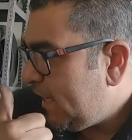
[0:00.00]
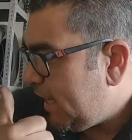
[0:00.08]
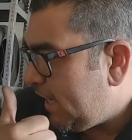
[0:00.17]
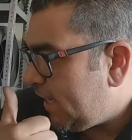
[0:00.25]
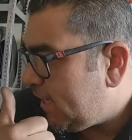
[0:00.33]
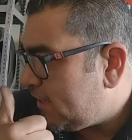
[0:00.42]

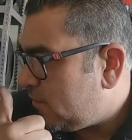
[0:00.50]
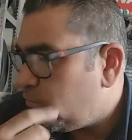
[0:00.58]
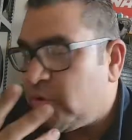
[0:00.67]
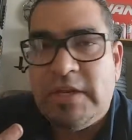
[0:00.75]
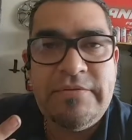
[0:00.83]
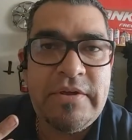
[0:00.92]
and
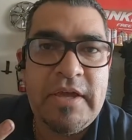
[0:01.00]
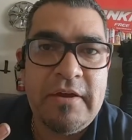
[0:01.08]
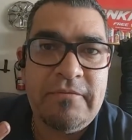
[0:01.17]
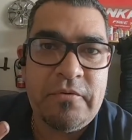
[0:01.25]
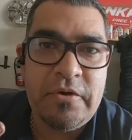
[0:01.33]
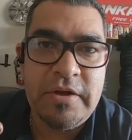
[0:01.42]
we live in
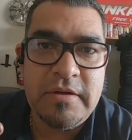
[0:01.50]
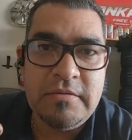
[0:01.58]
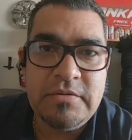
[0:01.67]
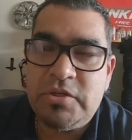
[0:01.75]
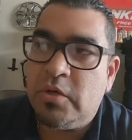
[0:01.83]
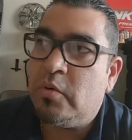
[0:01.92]
California,
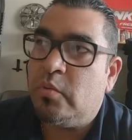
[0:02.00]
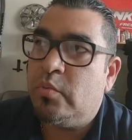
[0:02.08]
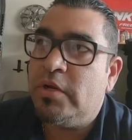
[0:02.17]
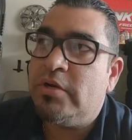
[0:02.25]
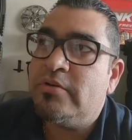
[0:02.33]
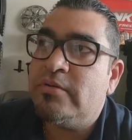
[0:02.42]
so
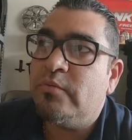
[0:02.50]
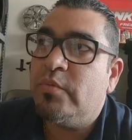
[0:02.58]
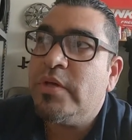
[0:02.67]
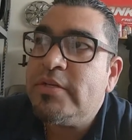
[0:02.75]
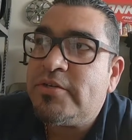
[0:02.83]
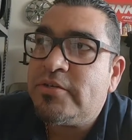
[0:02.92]

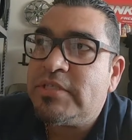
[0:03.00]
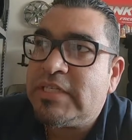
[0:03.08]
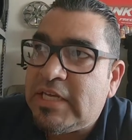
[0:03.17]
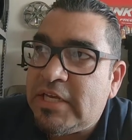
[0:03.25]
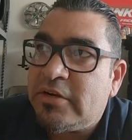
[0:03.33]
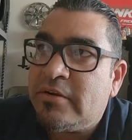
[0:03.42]
winters
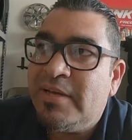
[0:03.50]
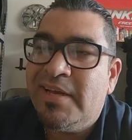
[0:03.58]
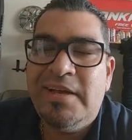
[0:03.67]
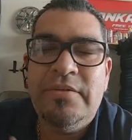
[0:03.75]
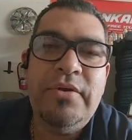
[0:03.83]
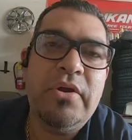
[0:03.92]
here,
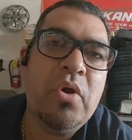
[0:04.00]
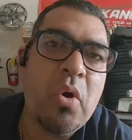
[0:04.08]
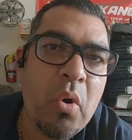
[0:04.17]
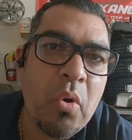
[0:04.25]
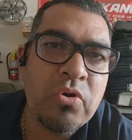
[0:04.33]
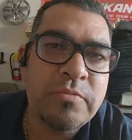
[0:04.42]
they're
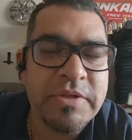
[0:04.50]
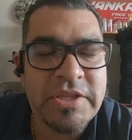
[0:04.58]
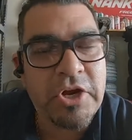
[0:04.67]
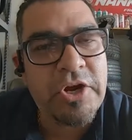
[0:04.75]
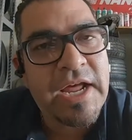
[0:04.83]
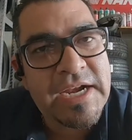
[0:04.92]
cold, but
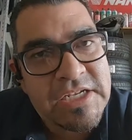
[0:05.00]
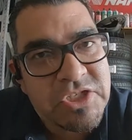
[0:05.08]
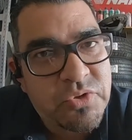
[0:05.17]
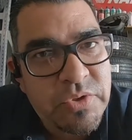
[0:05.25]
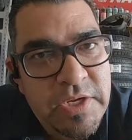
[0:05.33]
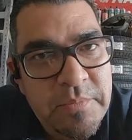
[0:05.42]
they're not
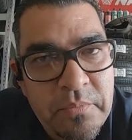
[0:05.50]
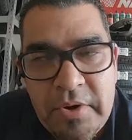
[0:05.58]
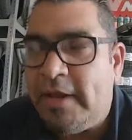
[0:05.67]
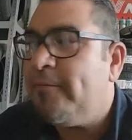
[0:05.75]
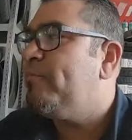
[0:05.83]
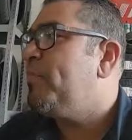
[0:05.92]
extreme,
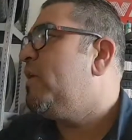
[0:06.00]
right?